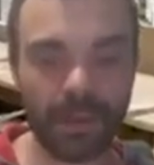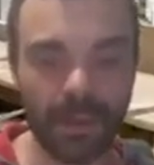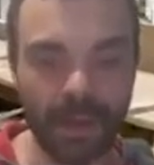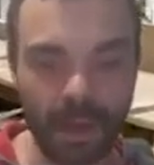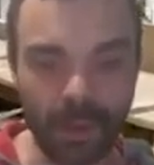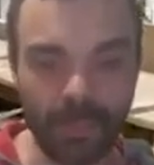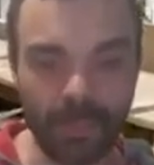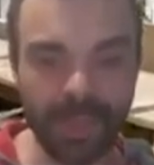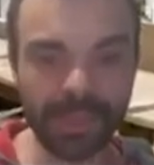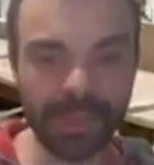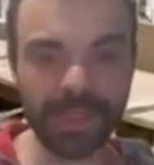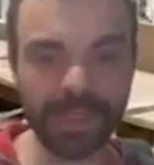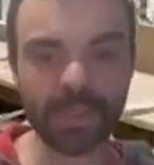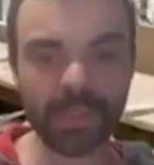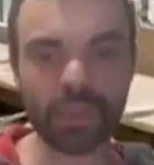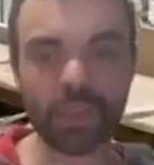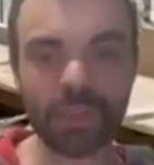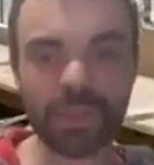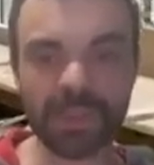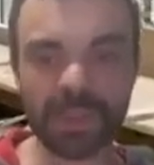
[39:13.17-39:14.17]
How many
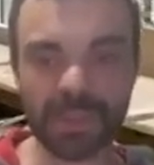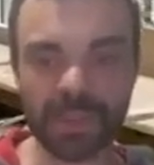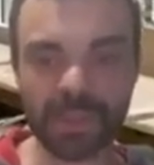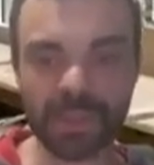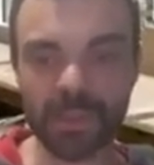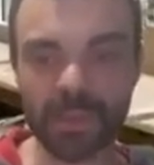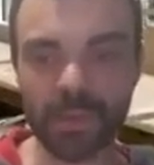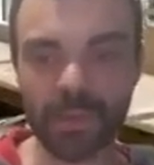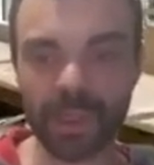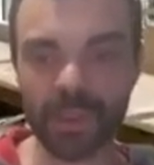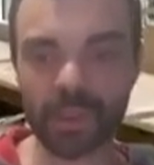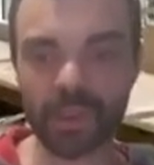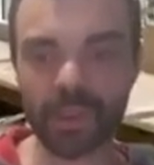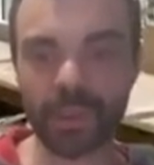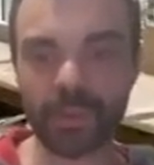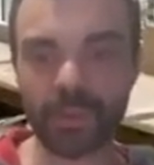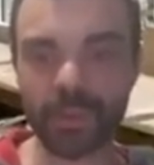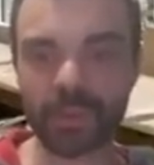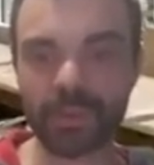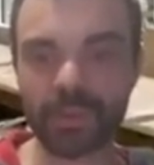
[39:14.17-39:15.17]
actions? You're
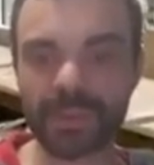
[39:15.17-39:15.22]
actually going